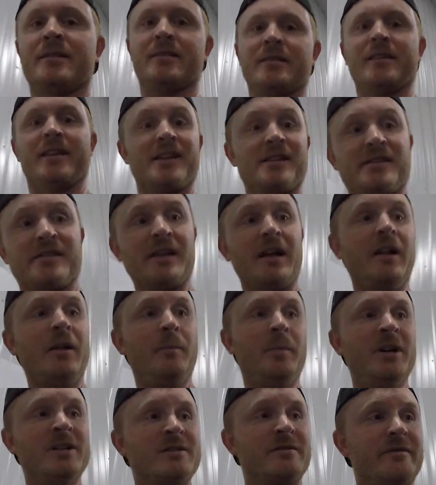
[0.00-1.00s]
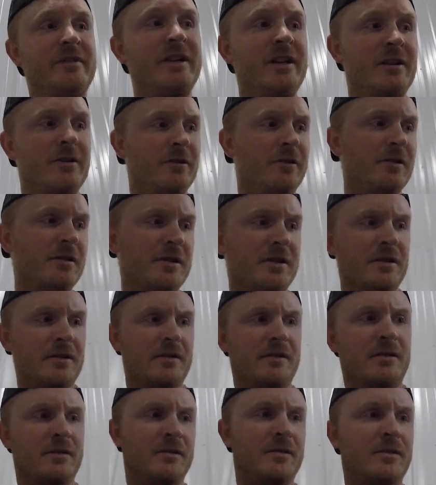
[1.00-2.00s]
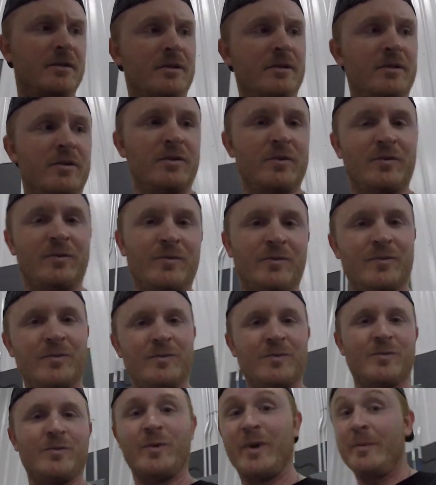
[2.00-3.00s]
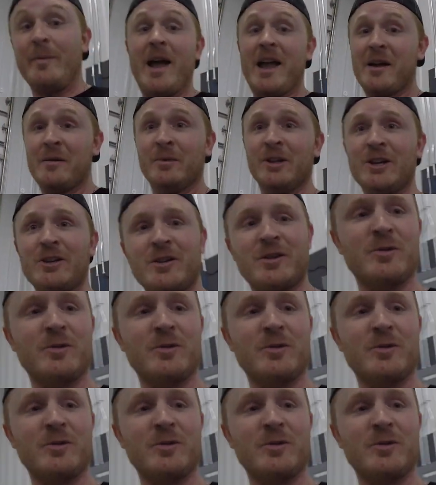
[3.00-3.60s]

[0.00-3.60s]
They sell a bunch of vehicles and we make them look